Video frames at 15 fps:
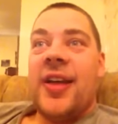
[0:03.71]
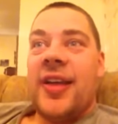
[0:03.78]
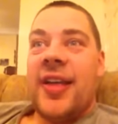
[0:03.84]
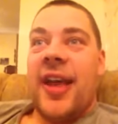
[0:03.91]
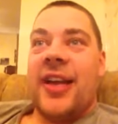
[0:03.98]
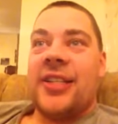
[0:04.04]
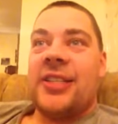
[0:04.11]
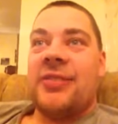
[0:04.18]

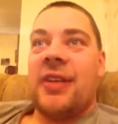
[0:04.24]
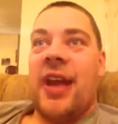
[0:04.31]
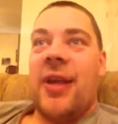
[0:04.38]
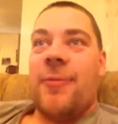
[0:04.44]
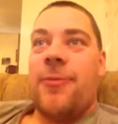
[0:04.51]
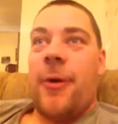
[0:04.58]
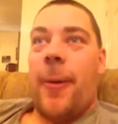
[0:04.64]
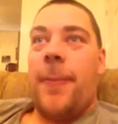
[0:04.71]
Yes,
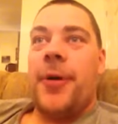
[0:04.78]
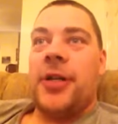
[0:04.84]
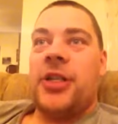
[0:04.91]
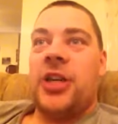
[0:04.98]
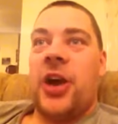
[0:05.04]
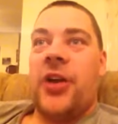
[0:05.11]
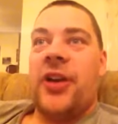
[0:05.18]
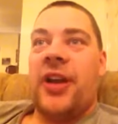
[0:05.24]
mate, proper
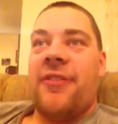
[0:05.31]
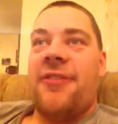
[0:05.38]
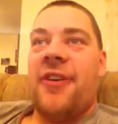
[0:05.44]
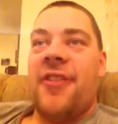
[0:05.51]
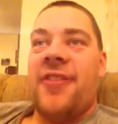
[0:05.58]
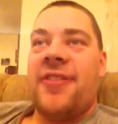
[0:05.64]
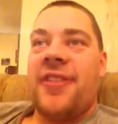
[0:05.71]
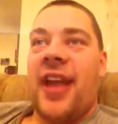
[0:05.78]

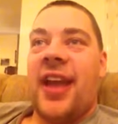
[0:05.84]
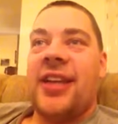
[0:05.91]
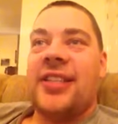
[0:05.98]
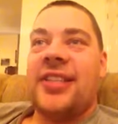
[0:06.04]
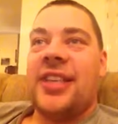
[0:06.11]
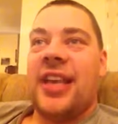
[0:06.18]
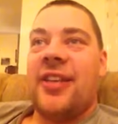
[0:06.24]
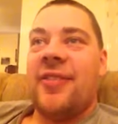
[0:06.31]
Johnathan
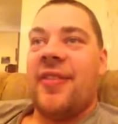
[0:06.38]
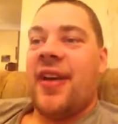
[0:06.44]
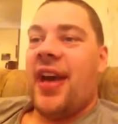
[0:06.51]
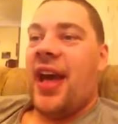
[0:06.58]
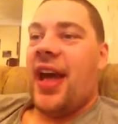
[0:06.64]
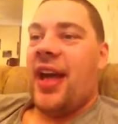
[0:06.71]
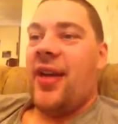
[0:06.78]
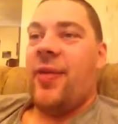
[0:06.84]
Stacey,
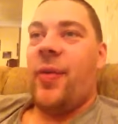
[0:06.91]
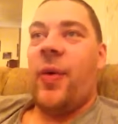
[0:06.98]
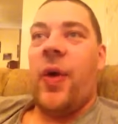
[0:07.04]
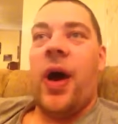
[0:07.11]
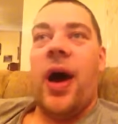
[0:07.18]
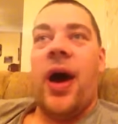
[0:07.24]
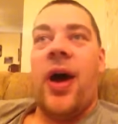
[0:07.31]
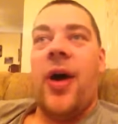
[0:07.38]
mate.
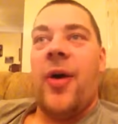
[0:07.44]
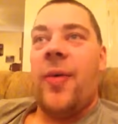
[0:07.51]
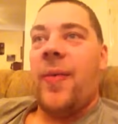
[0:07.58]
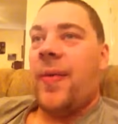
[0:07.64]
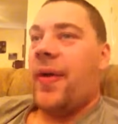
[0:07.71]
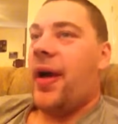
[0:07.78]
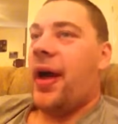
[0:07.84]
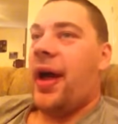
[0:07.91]
Whoa,
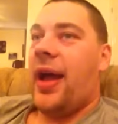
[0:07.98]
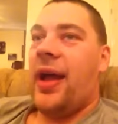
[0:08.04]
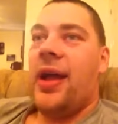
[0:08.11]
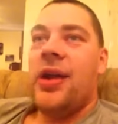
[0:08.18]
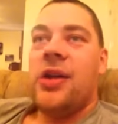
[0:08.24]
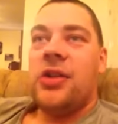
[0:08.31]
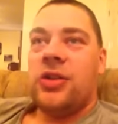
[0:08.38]
mate.